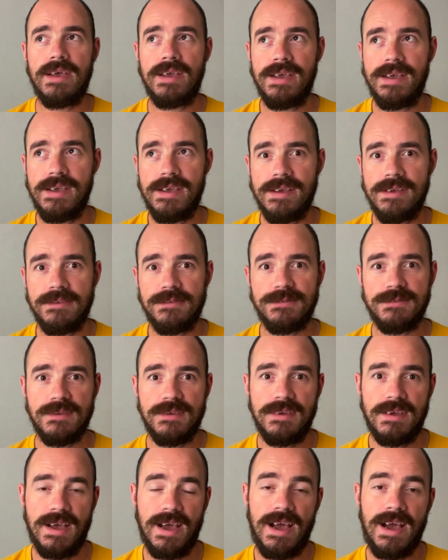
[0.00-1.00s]
is
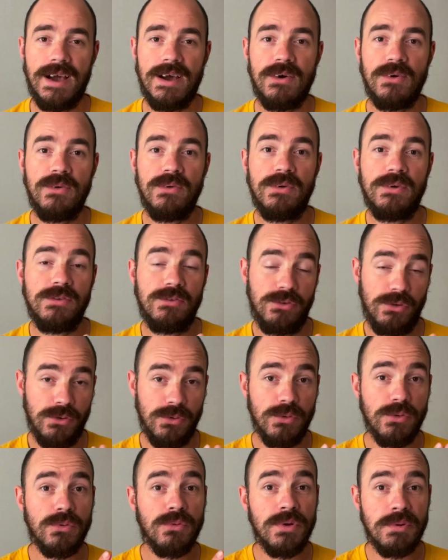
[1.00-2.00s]
how
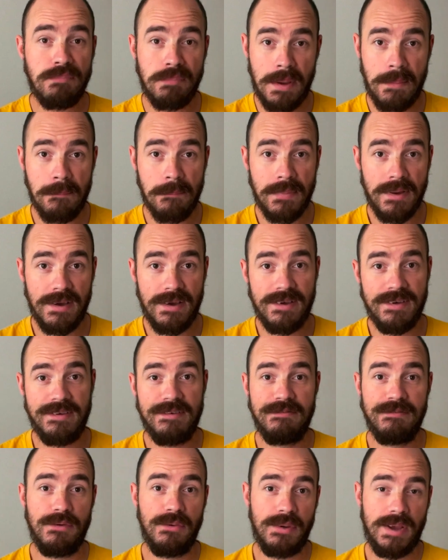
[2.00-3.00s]
to remember
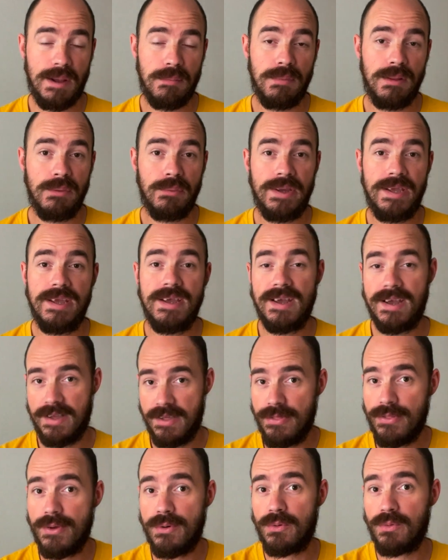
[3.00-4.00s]
vocabulary
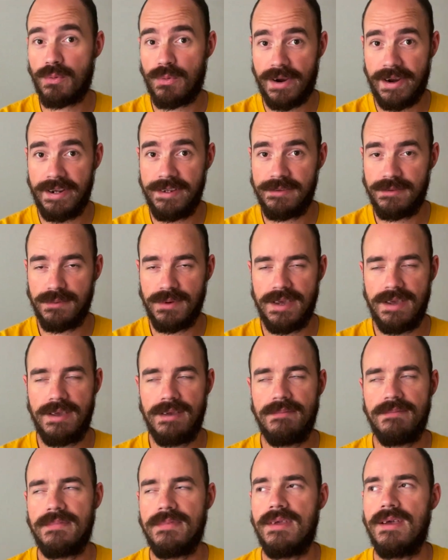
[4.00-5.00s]
the right
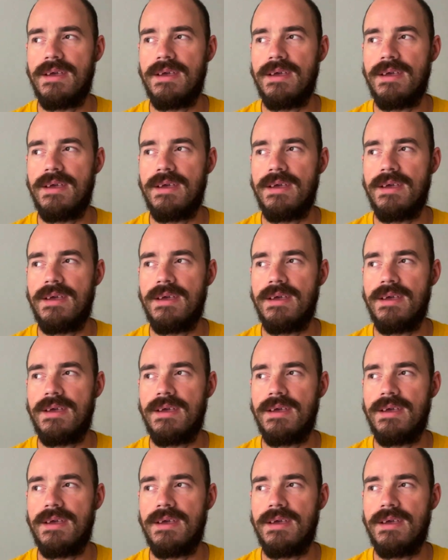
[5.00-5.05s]
way.